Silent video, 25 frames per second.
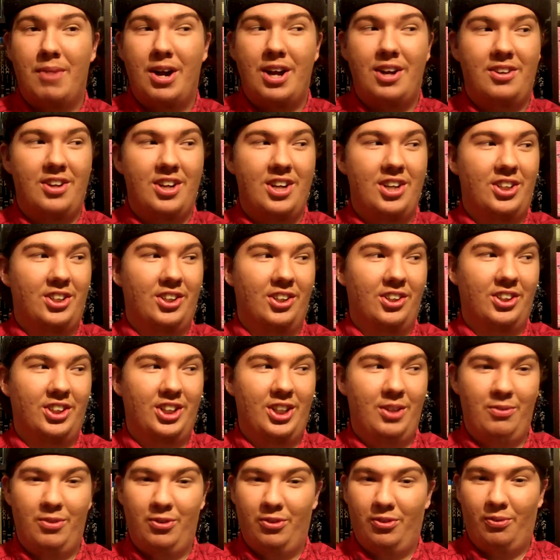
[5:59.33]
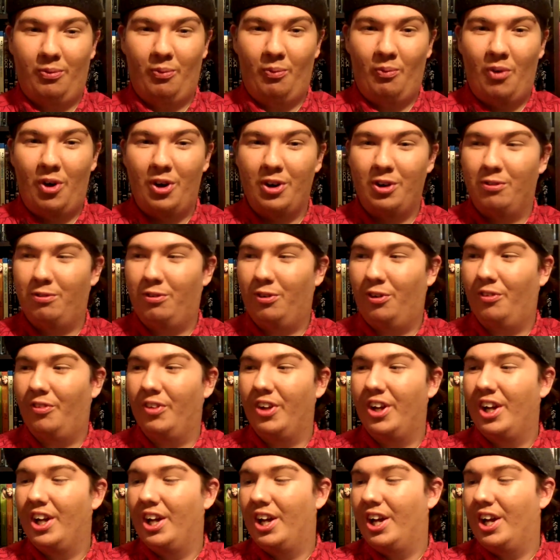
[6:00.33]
my t-shirt. She was wonderful.